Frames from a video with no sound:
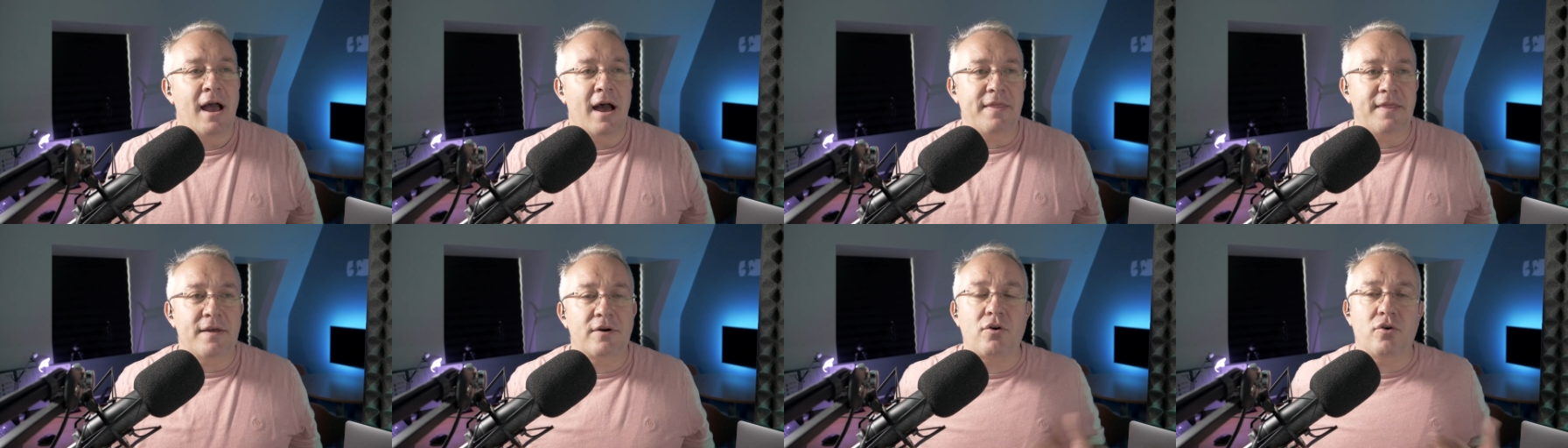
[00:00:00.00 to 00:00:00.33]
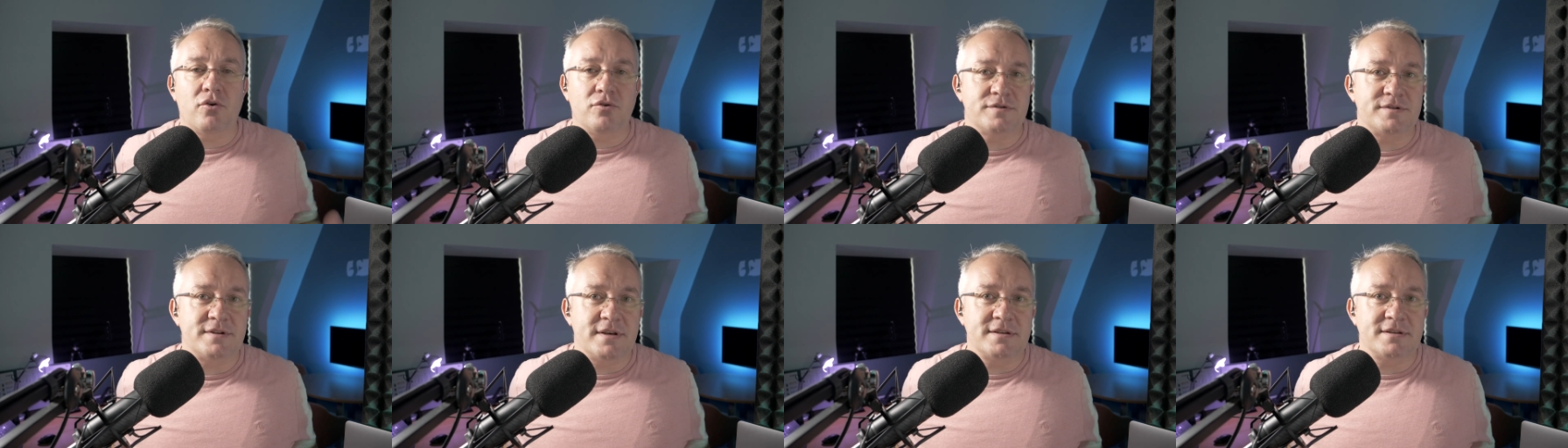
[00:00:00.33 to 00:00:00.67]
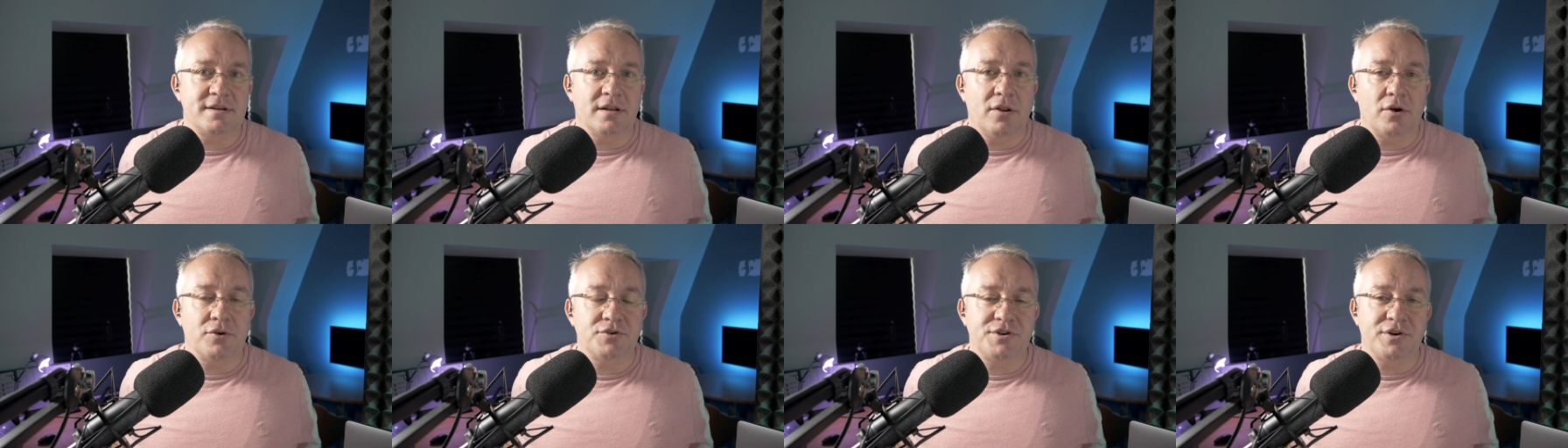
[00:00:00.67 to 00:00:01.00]
And of course, there's
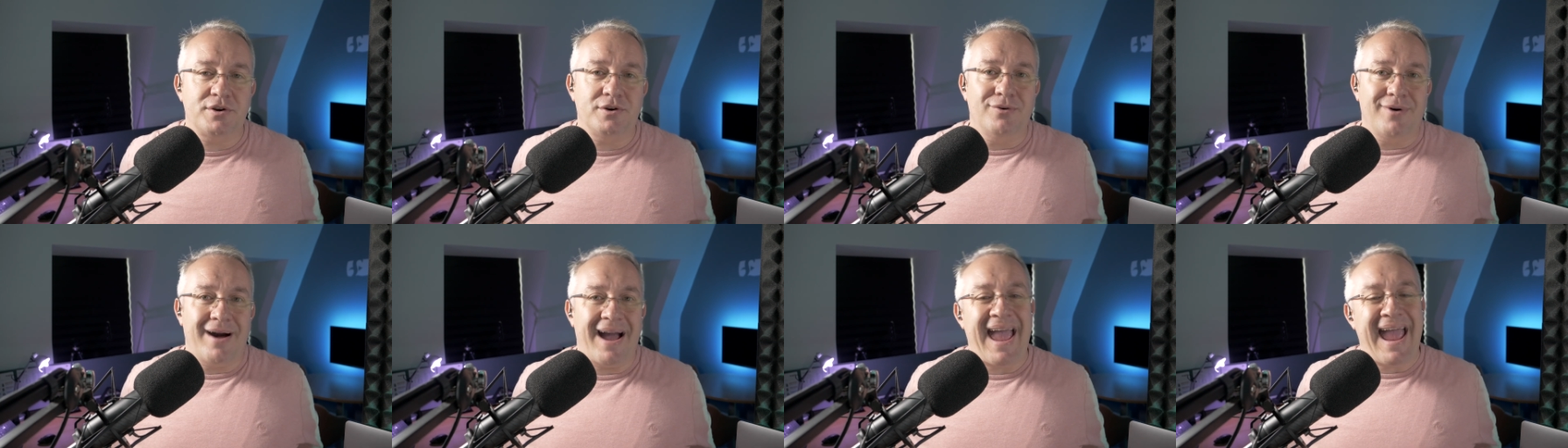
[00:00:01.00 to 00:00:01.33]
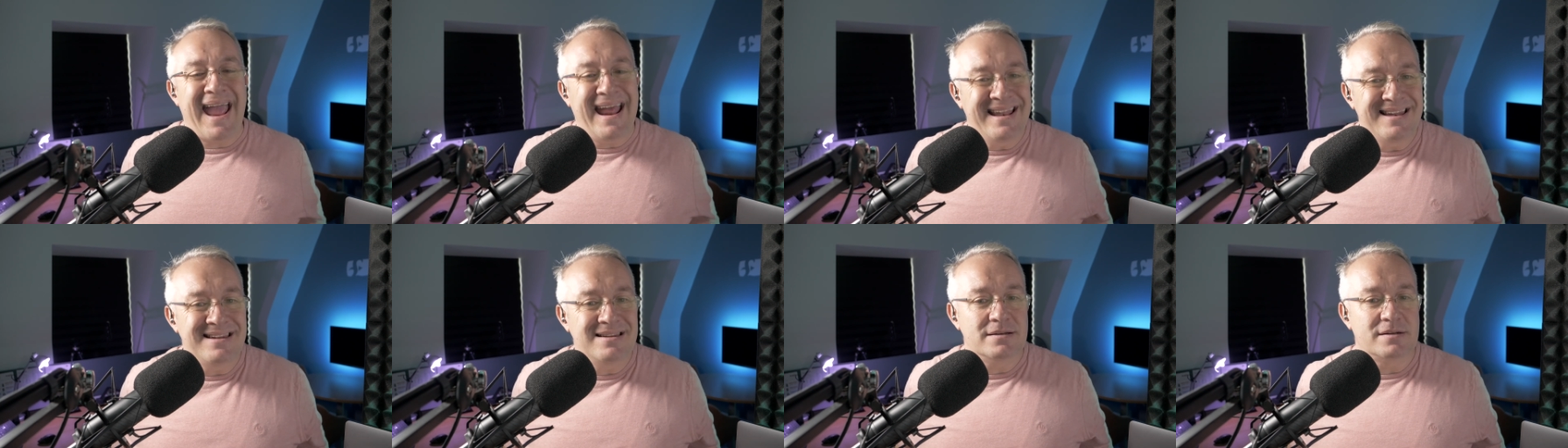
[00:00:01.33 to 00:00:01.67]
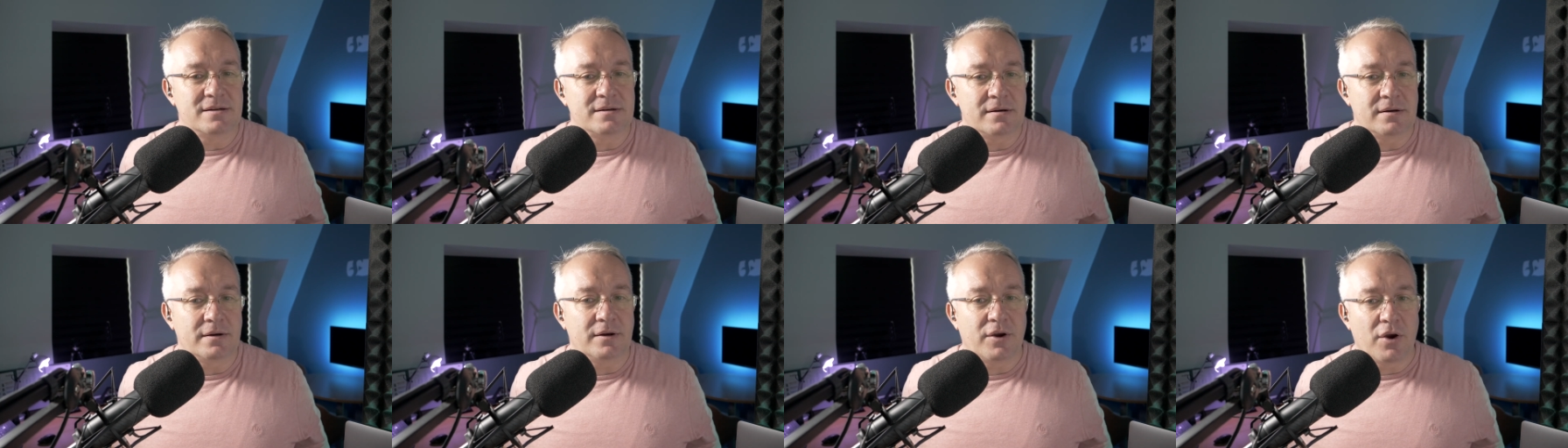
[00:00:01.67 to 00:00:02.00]
a logical
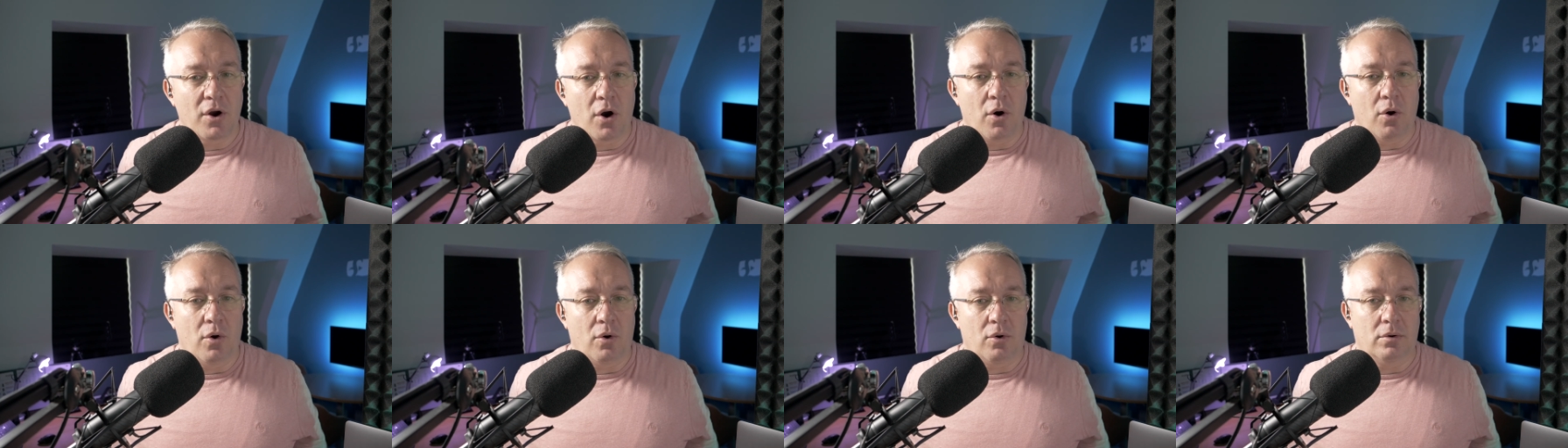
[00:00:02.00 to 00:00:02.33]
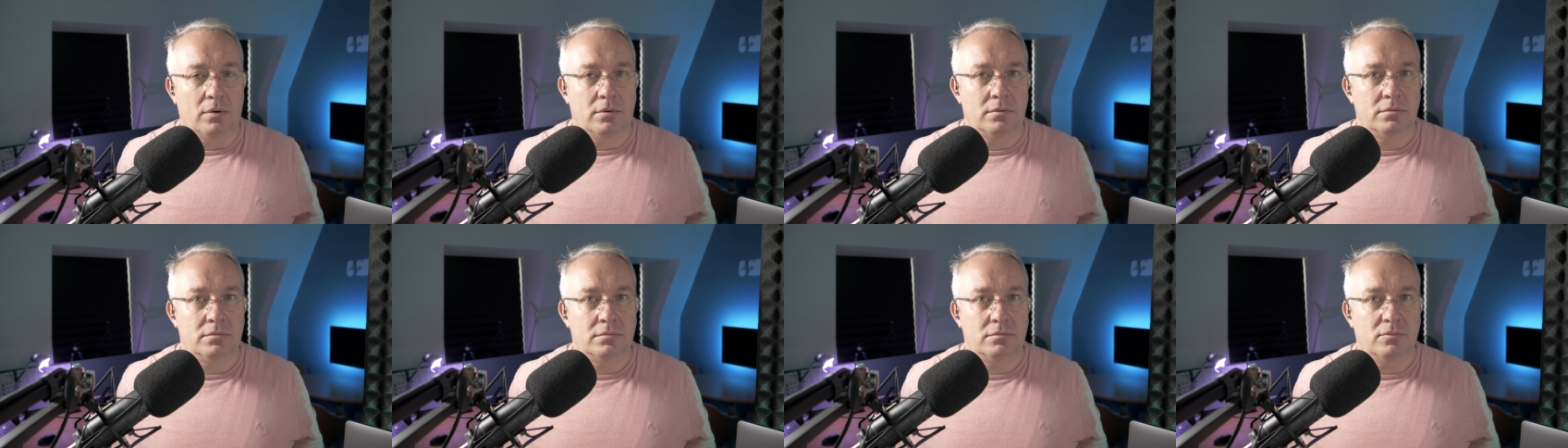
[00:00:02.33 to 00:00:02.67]
end goal,